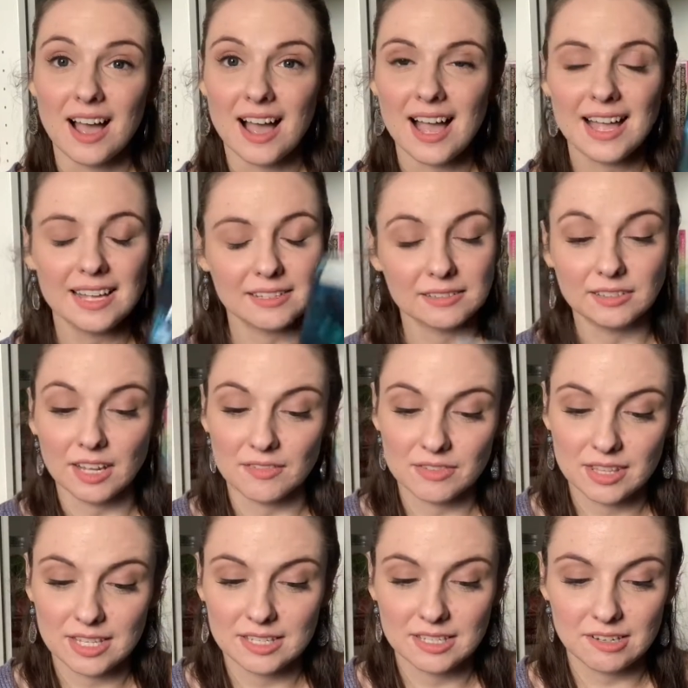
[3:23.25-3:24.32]
I
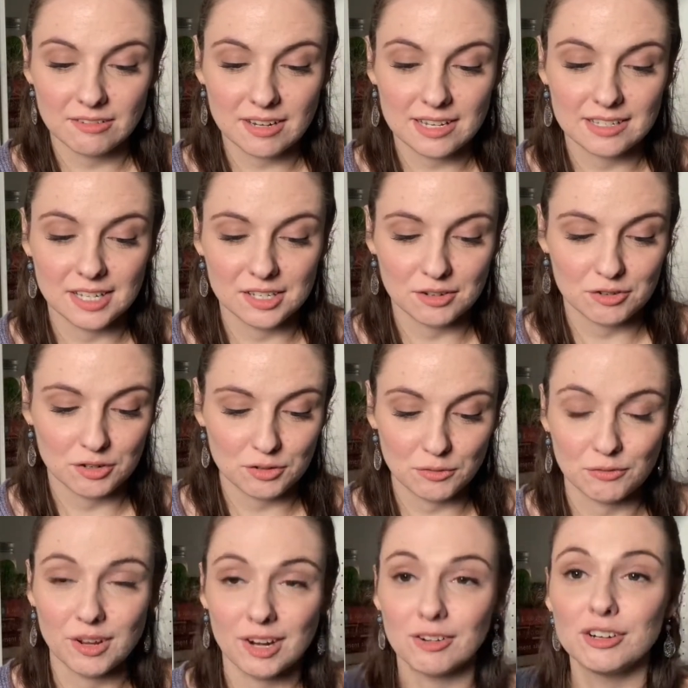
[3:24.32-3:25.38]
love this series. These are
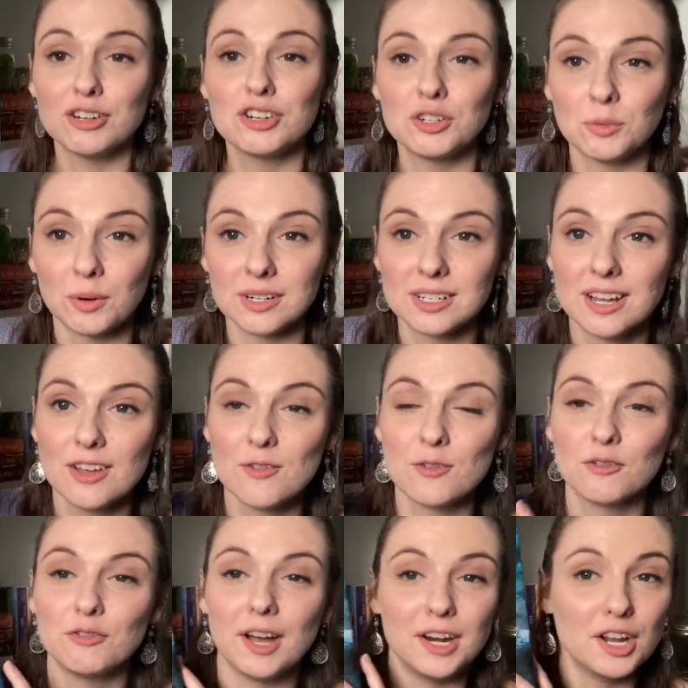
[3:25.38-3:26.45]
just very short,
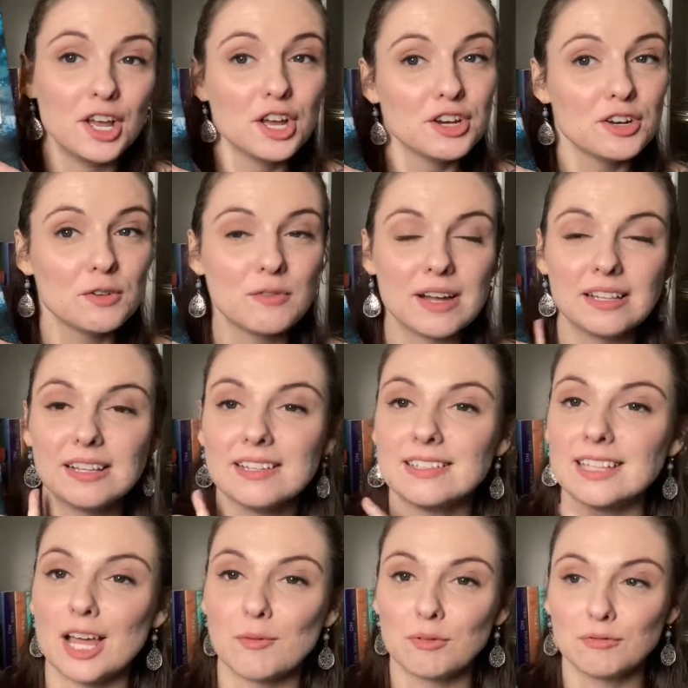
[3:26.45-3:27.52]
fun
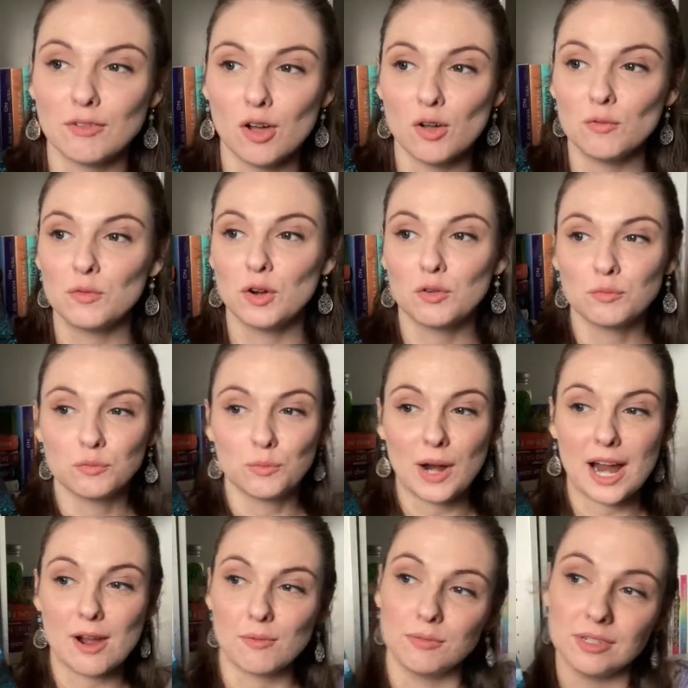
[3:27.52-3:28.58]
novellas that revolve
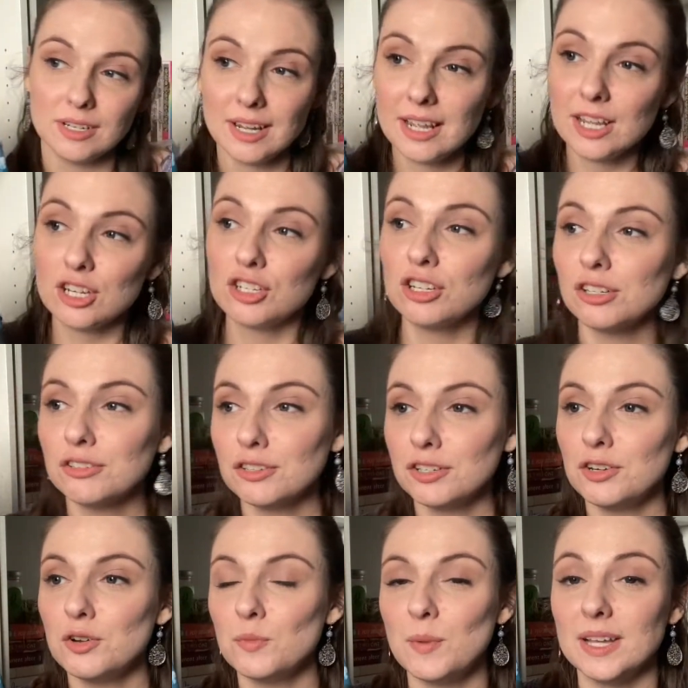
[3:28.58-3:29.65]
around
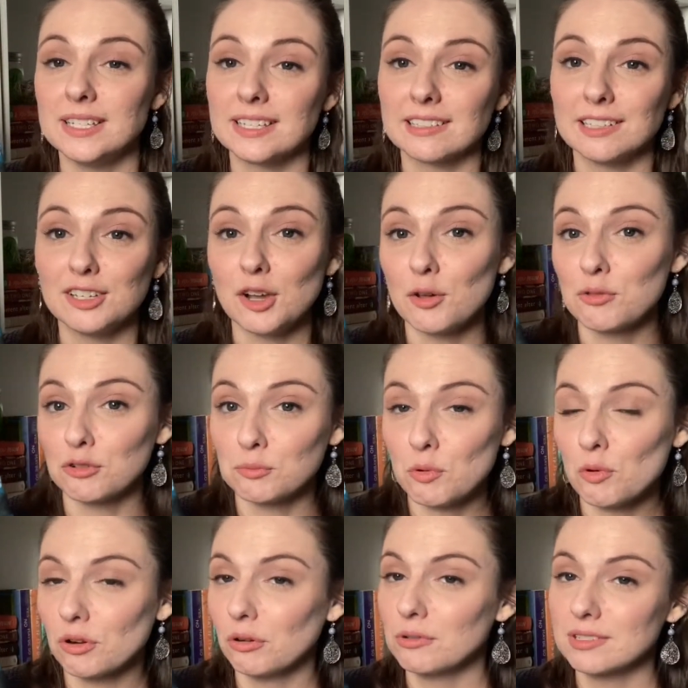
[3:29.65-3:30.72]
children who basically go through
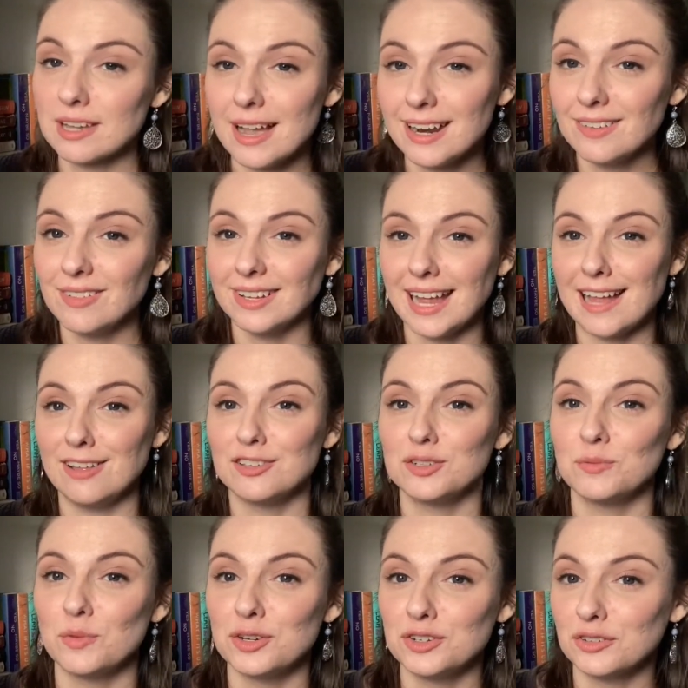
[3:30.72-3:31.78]
portals, kind of like Alice in